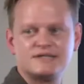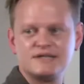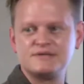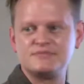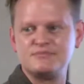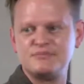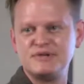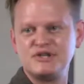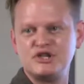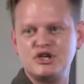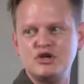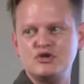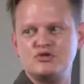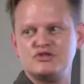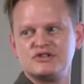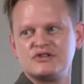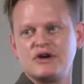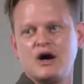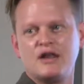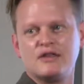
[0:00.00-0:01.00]
this huge
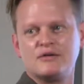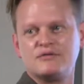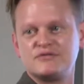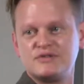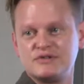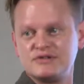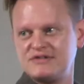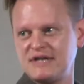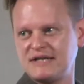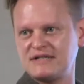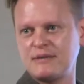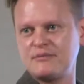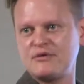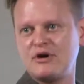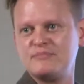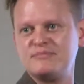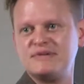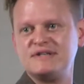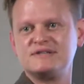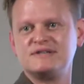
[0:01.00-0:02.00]
desire to set up
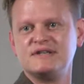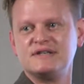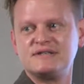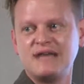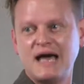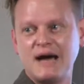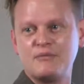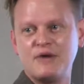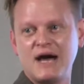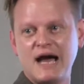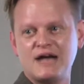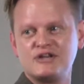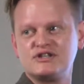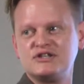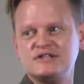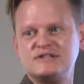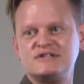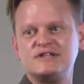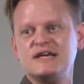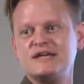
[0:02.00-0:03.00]
their own business, and we're
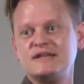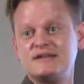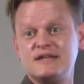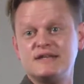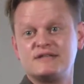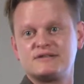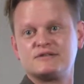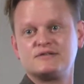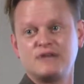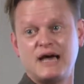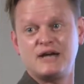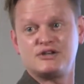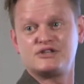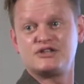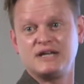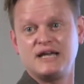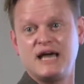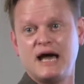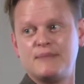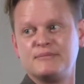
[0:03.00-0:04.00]
actually seeing this
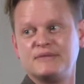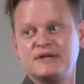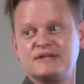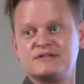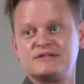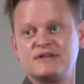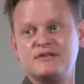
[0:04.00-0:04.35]
actually happening.